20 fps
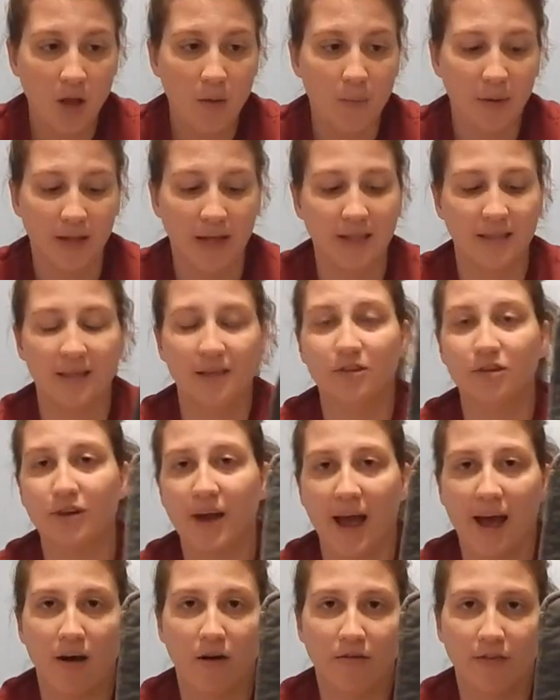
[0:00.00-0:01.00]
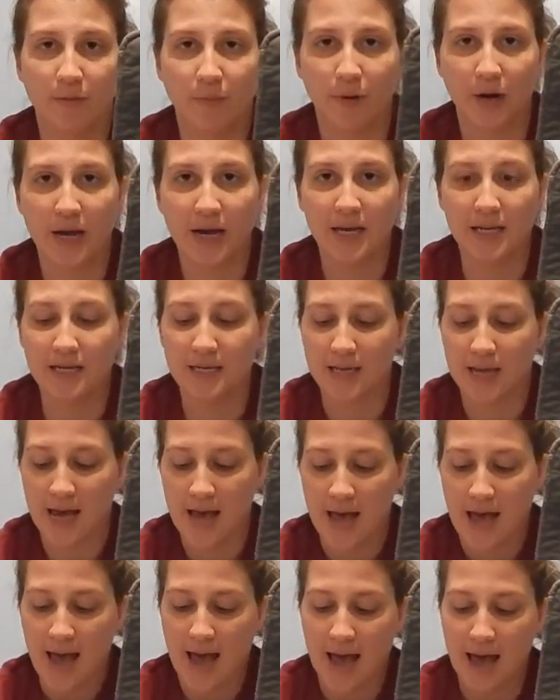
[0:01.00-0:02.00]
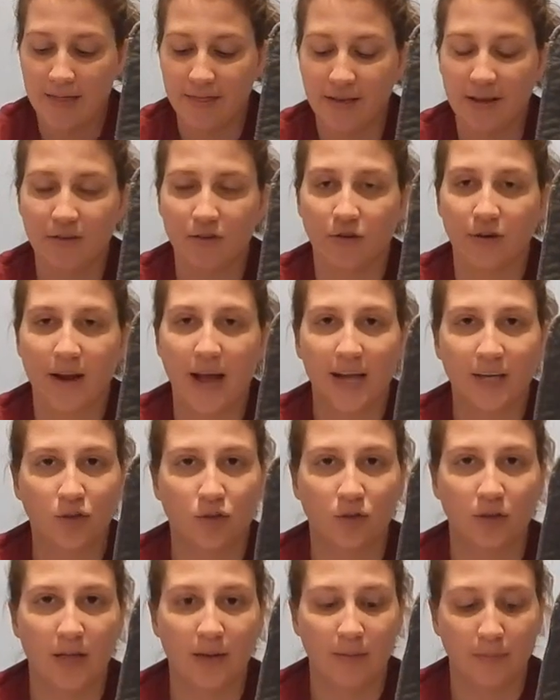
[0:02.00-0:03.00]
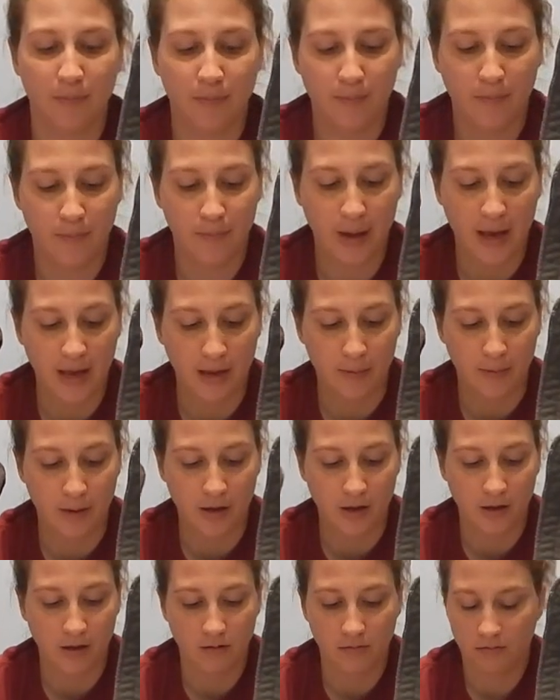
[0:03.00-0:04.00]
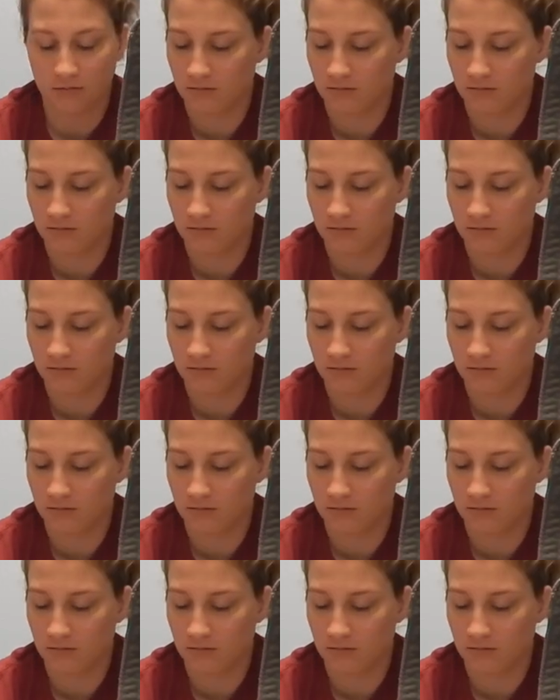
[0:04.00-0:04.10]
but like these are Alva brand, and these are Naturally Baby.